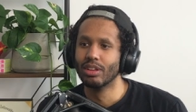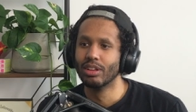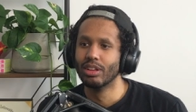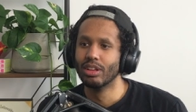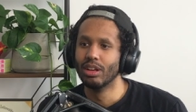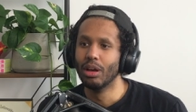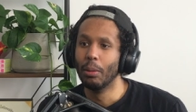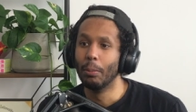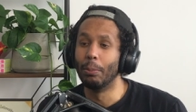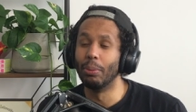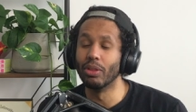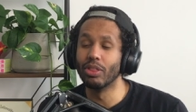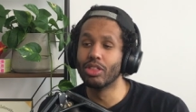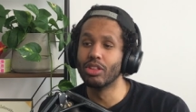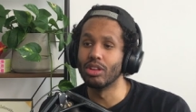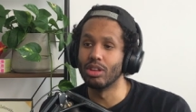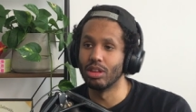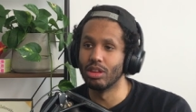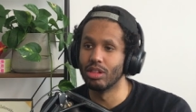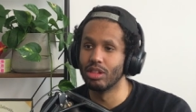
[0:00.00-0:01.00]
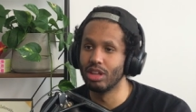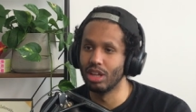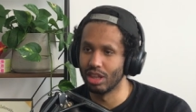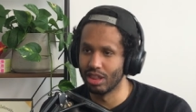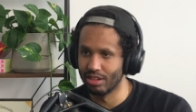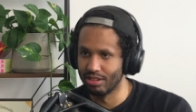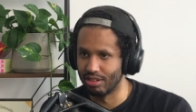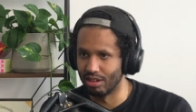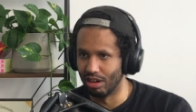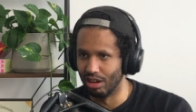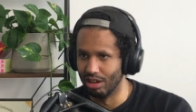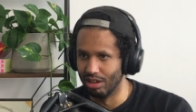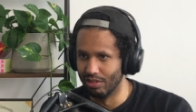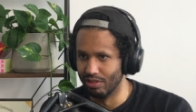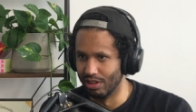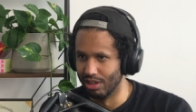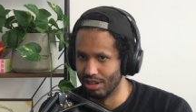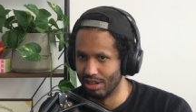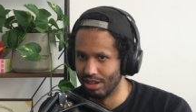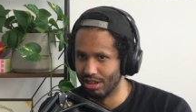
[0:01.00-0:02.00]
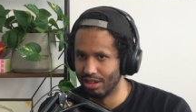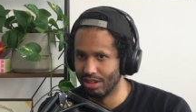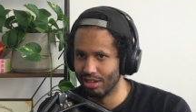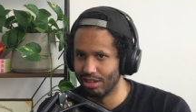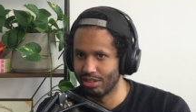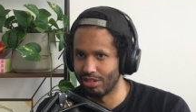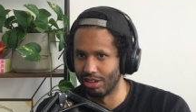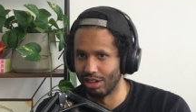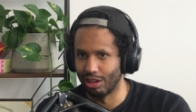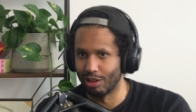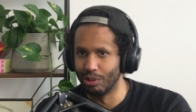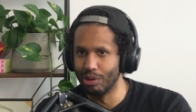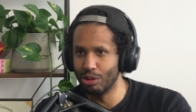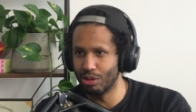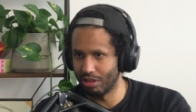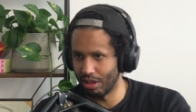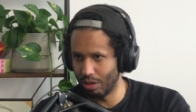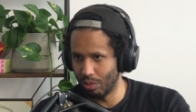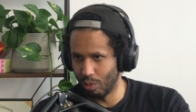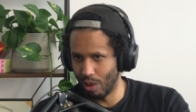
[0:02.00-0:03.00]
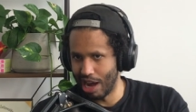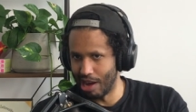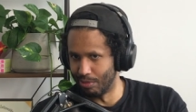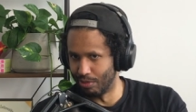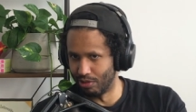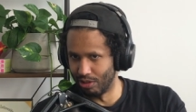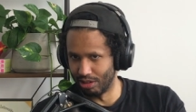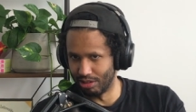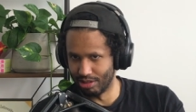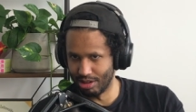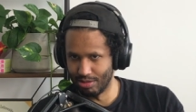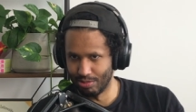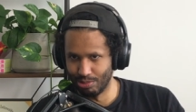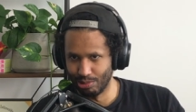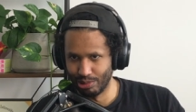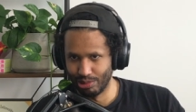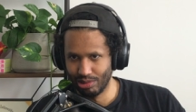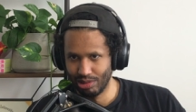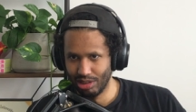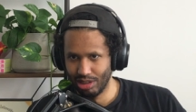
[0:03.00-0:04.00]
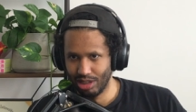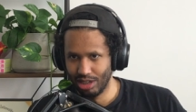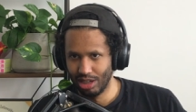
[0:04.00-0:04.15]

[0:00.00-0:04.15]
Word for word: exactly. But like, but that's the what other I'm side saying. Of it. So, like, when you say W A P, for example,